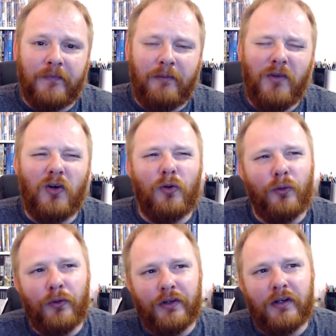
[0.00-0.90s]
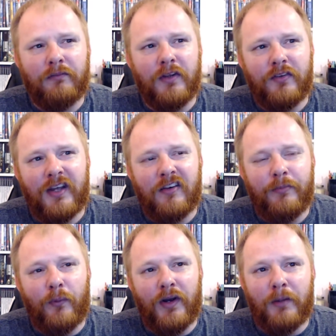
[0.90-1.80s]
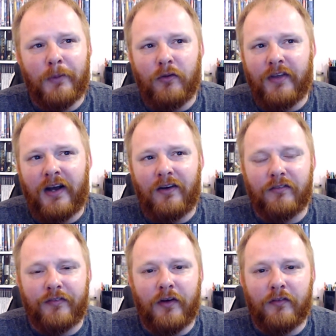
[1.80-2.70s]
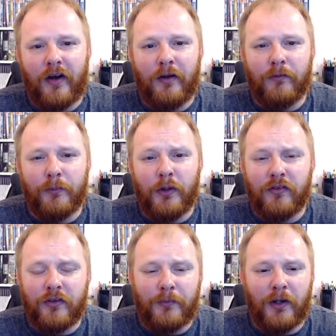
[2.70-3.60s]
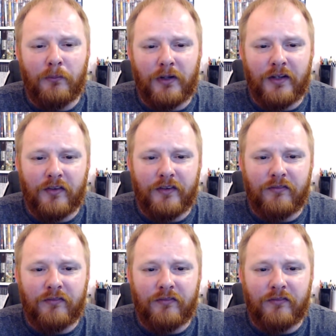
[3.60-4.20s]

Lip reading: I'm not a hoarder of stuff, but when I moved out of home to move into my own place,